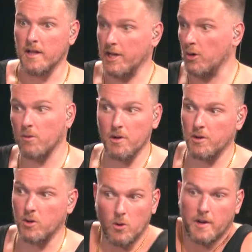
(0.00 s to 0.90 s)
Like, you were
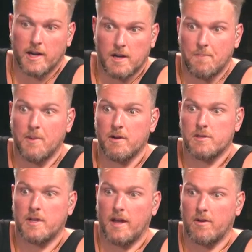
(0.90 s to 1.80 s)
really cool. We had a couple
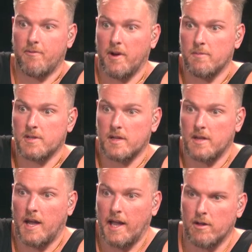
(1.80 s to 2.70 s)
beers together. Our families got
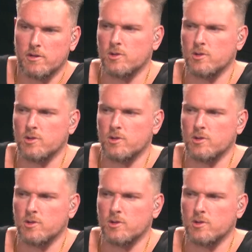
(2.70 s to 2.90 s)
to hang out.